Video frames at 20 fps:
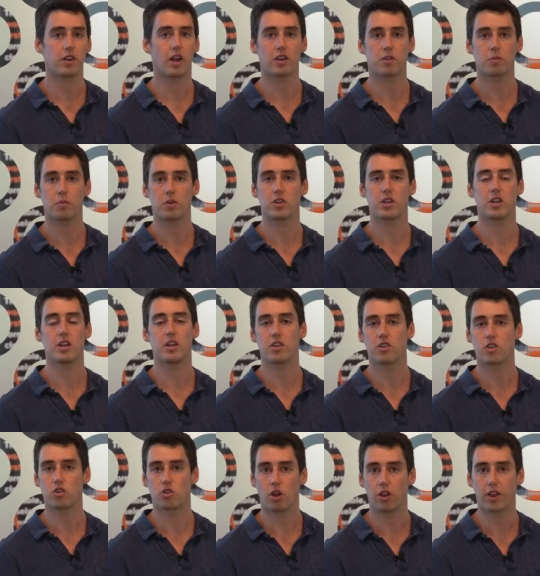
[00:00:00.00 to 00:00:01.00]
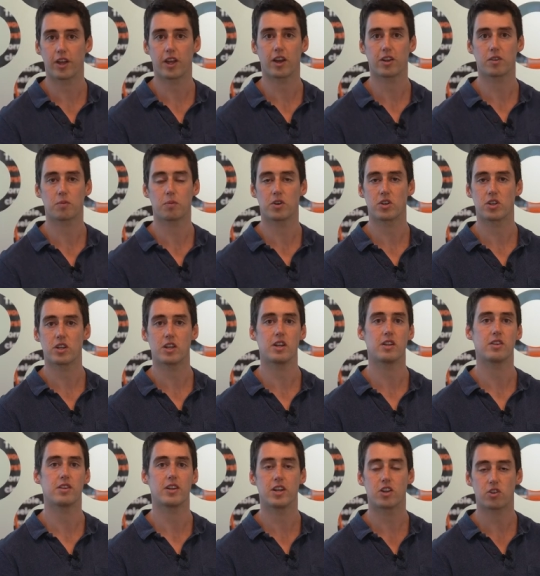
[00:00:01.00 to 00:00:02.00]
expertise, drilling
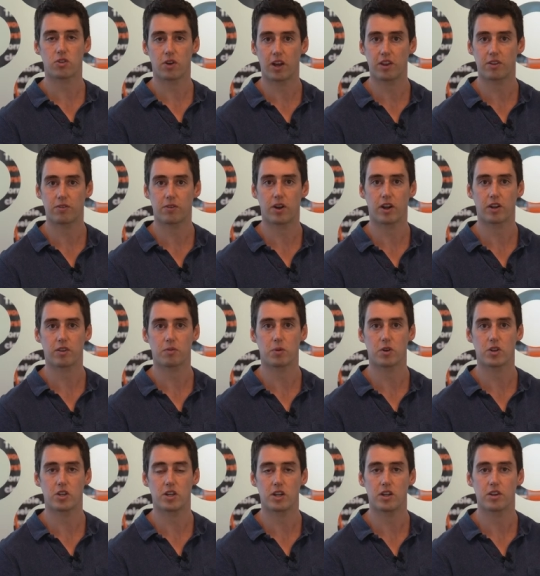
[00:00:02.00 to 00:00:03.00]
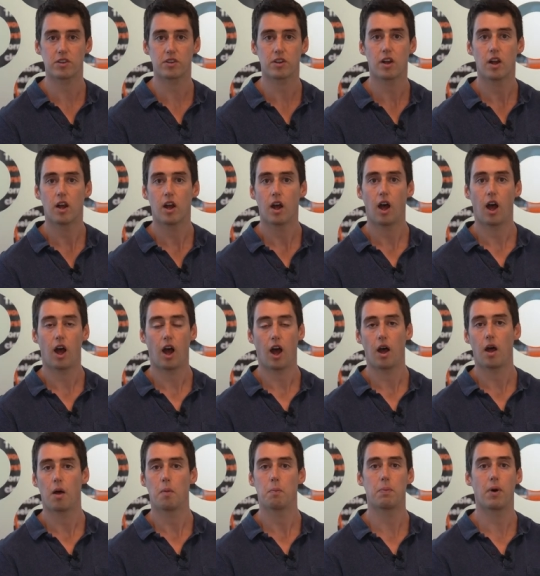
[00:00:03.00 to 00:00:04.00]
expertise, heat transfer expertise.
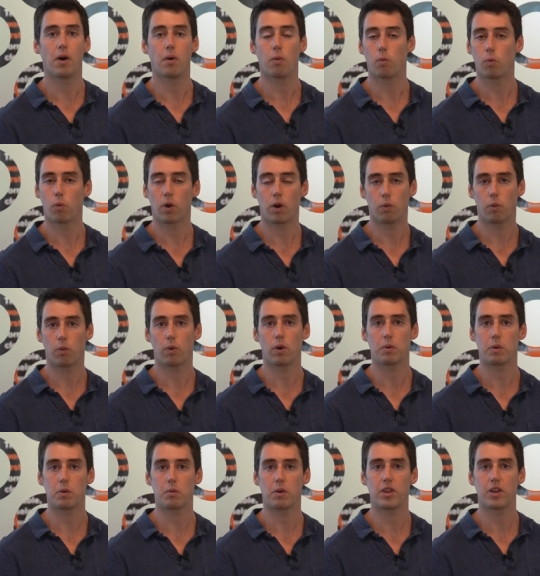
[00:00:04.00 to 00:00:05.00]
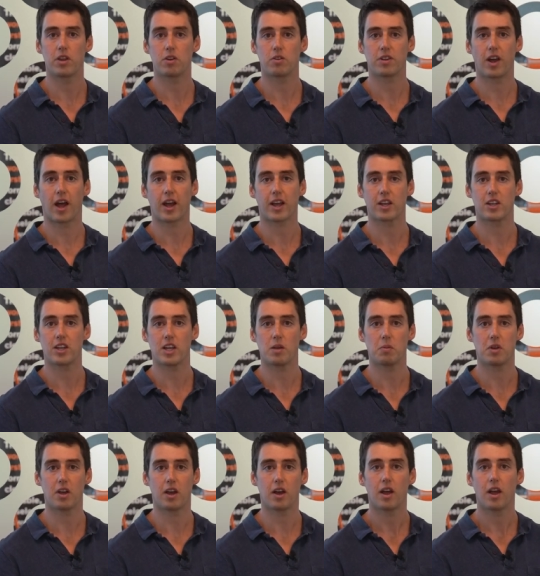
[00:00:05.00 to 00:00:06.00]
But wh where we really use
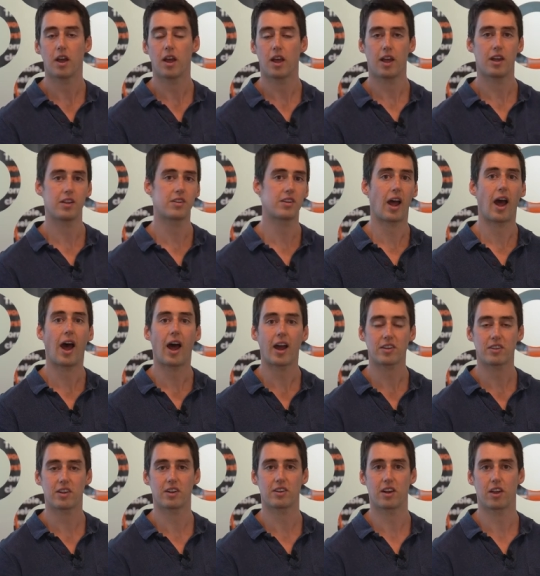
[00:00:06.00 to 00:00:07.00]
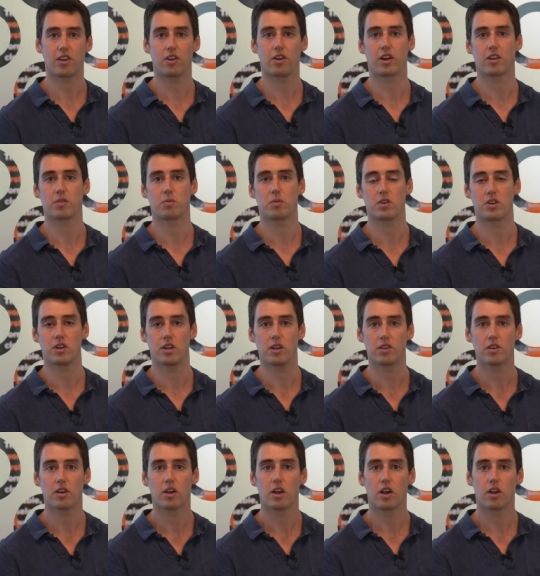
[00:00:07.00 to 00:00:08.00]
academia is to access other
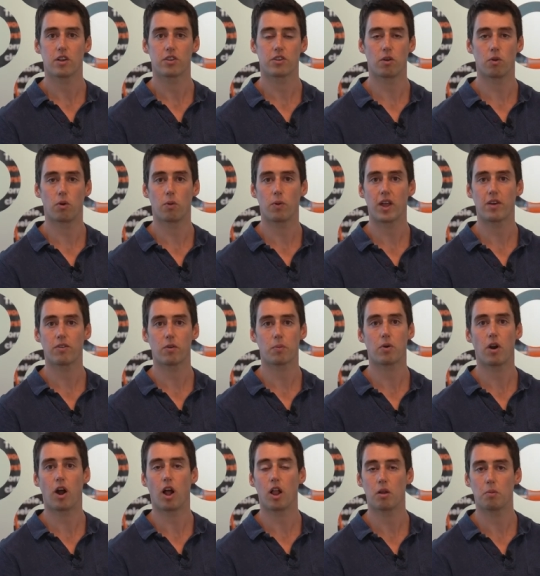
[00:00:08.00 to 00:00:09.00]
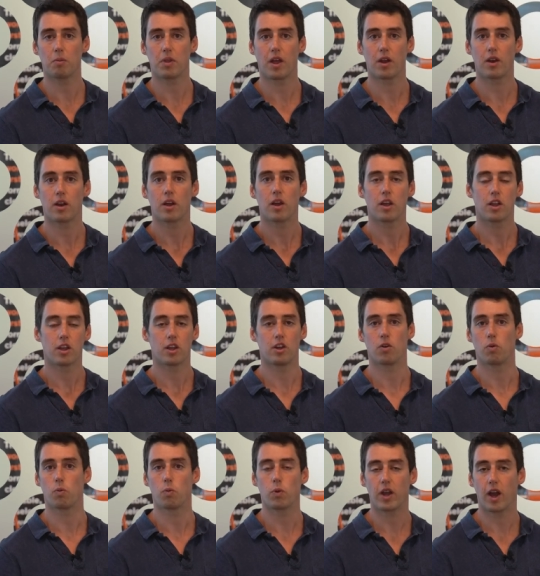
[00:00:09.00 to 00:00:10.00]
expertise. So when we have a problem that you
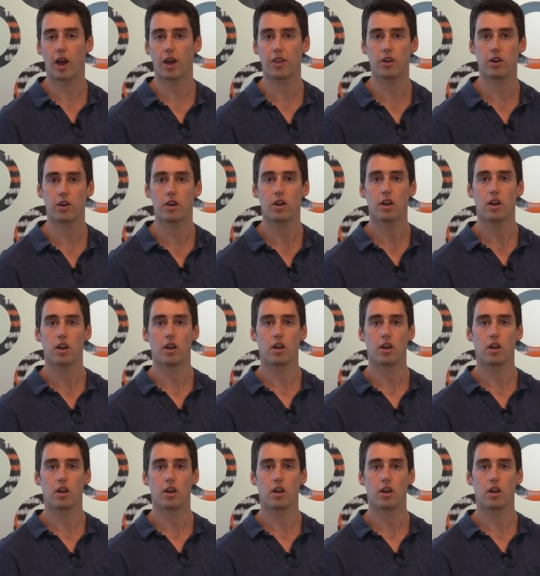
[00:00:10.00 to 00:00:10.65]
know we either